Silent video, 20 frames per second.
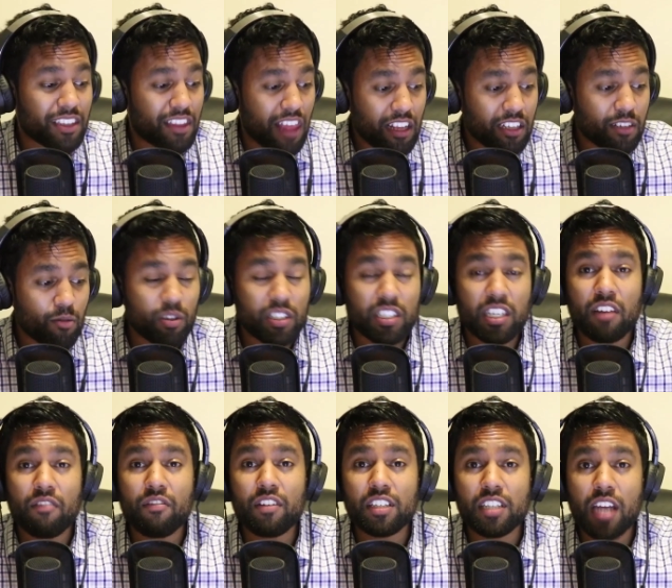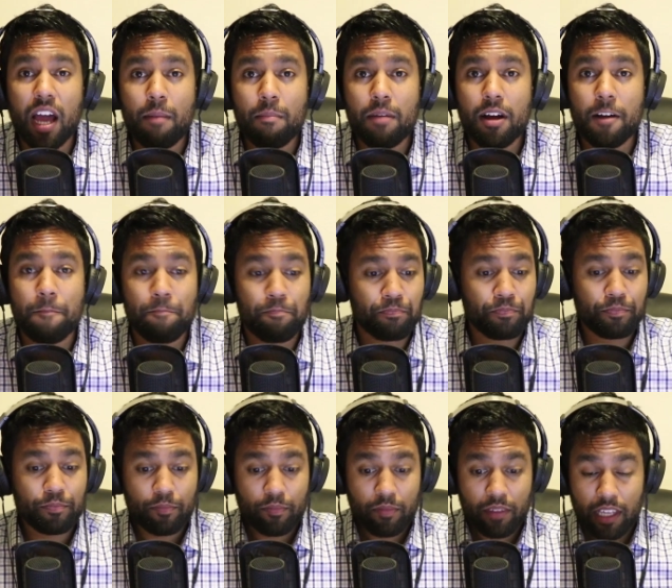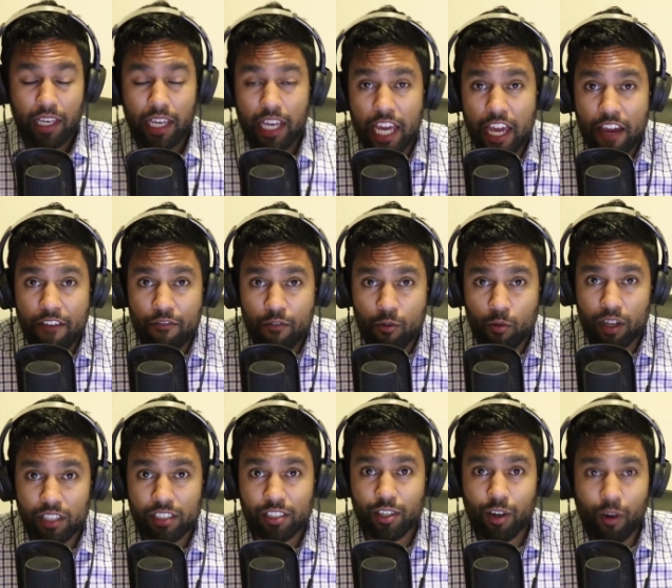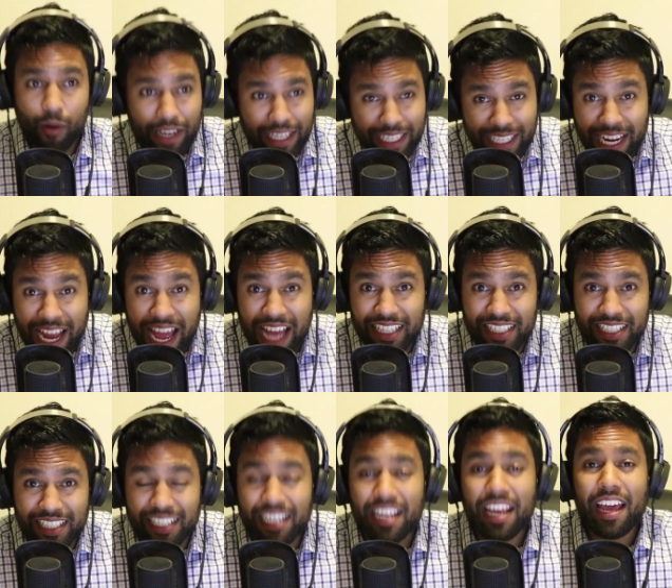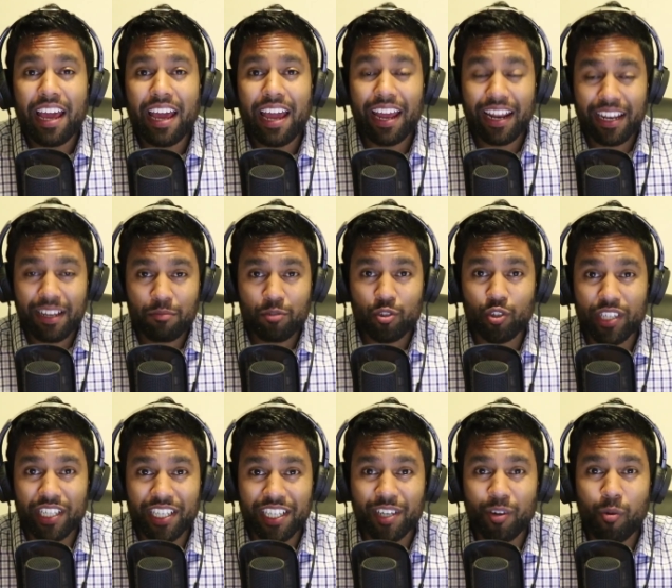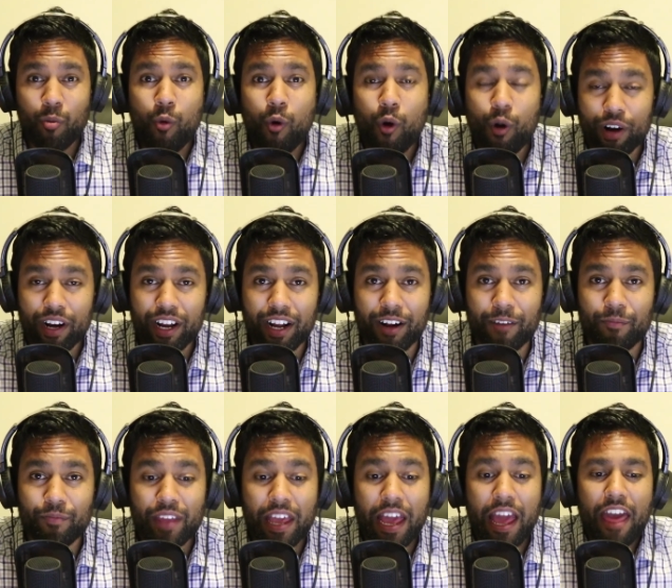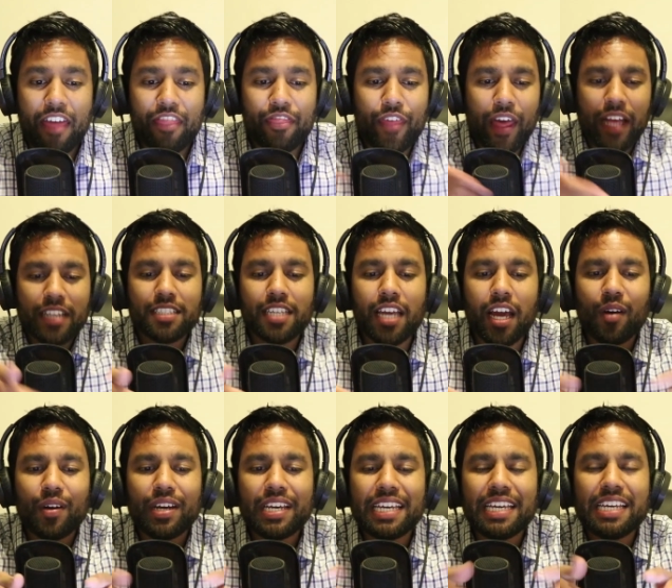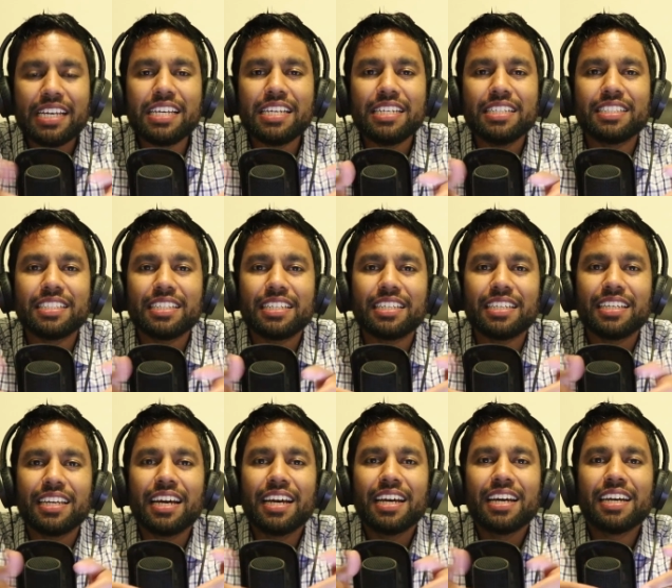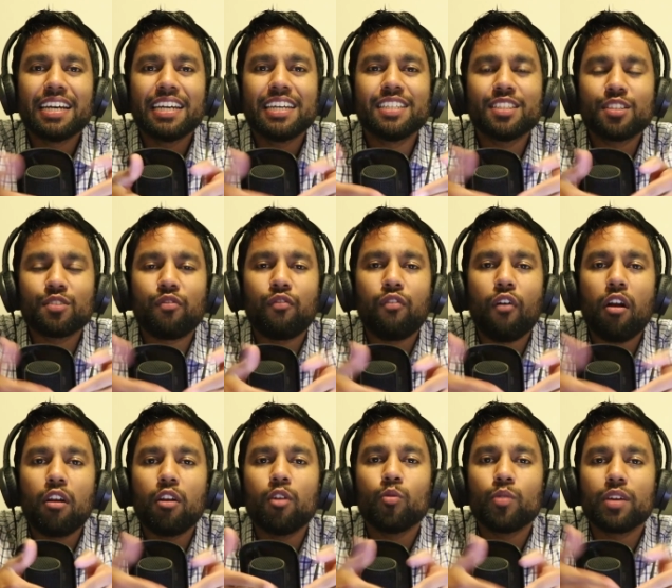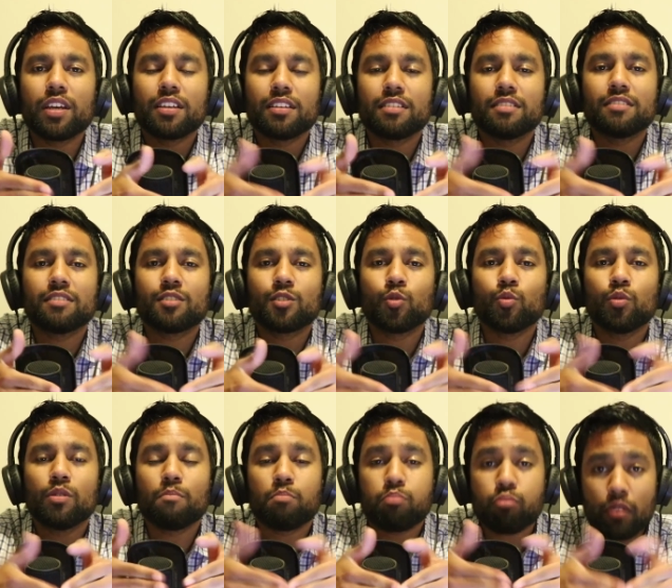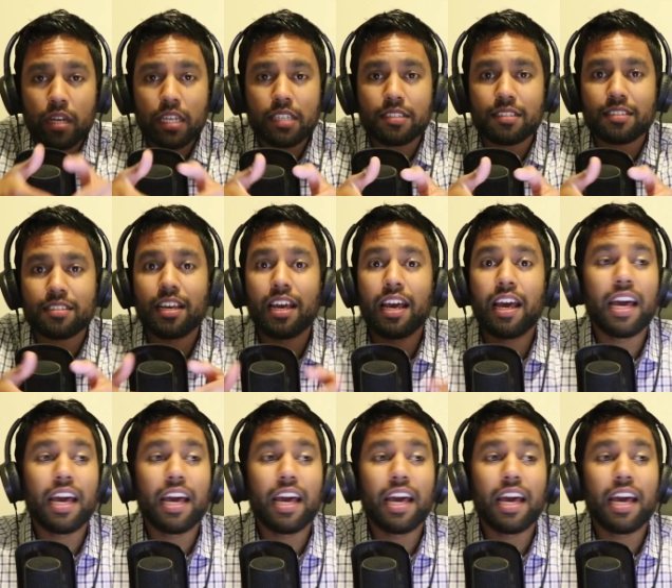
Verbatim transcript: That's what's even dumber. Everyone's going nuts at him drinking water. That's how easy his following is to impress.